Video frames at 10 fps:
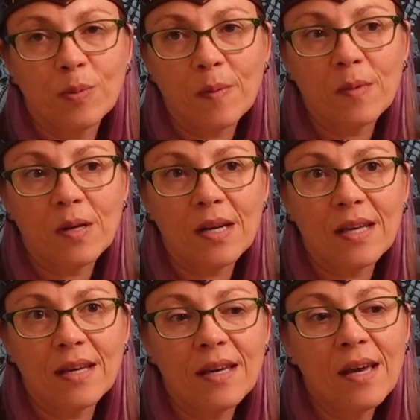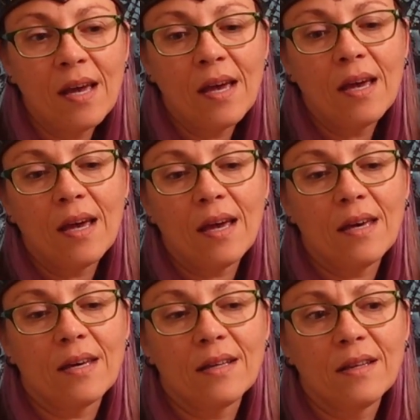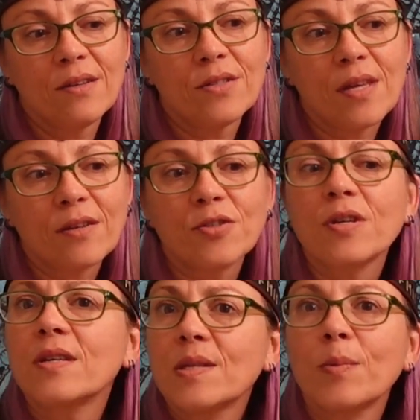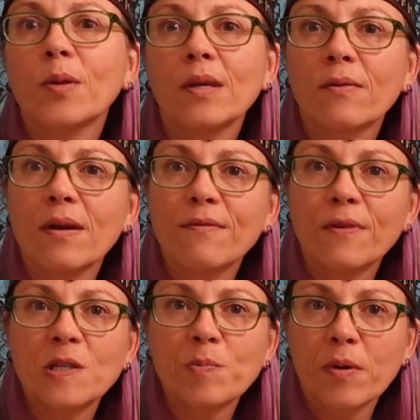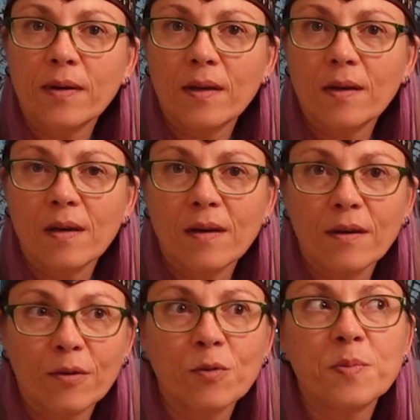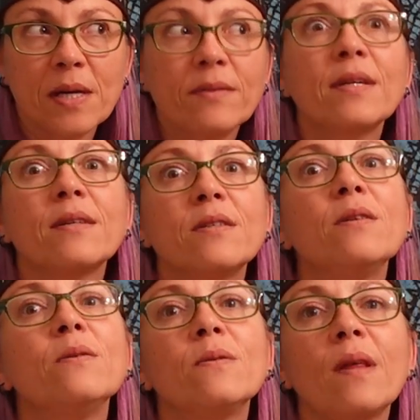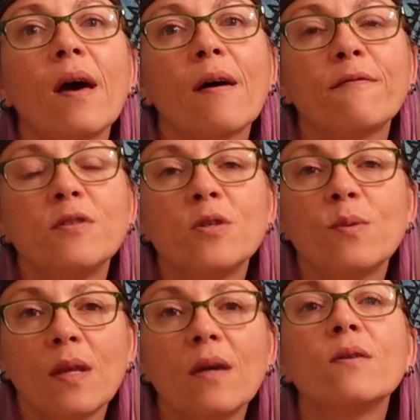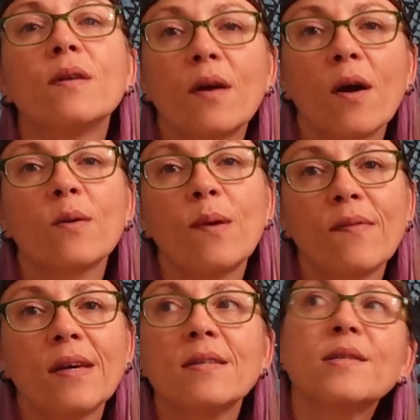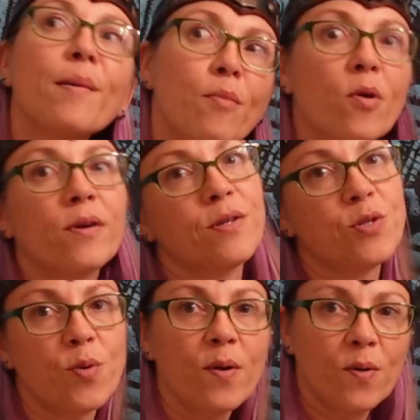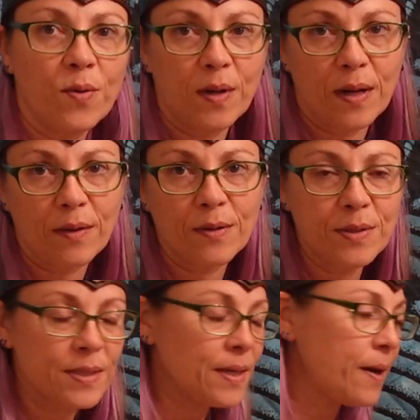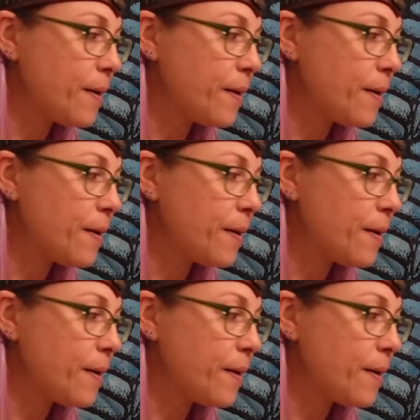community, and there's actually some really great Facebook groups out there too that have to do with Inkle and card weaving, some more historical than others.